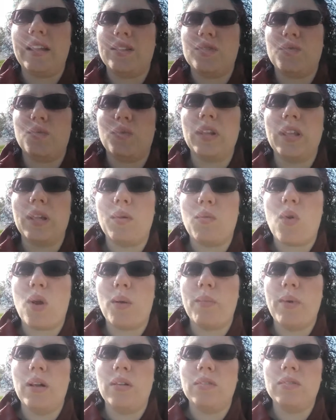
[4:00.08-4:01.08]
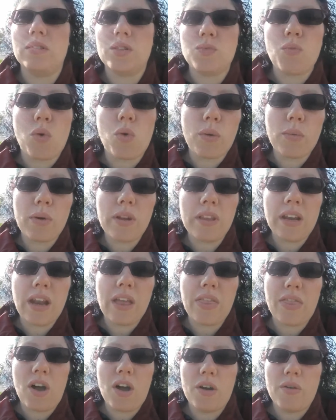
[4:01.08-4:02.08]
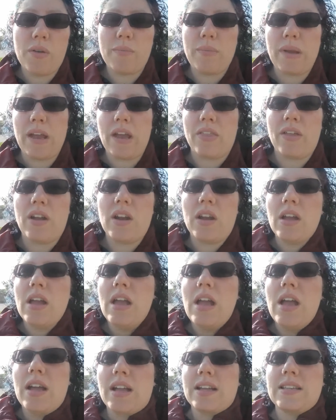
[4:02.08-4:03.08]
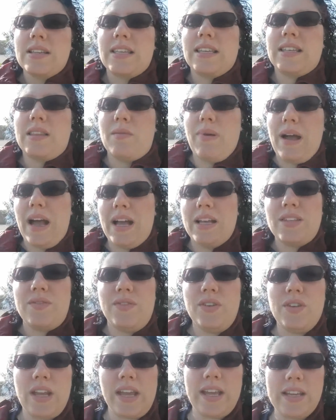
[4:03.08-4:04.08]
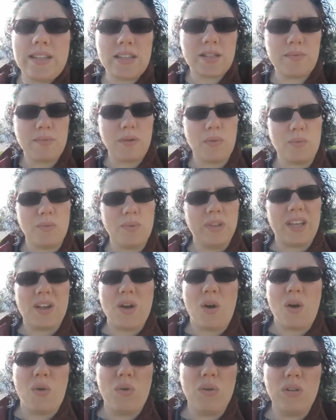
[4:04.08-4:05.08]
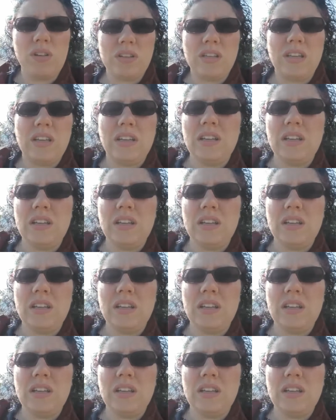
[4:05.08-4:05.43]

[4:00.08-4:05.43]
really warm out. It's warmer than I thought it would be. I thought, because like the past few days it's been really cold.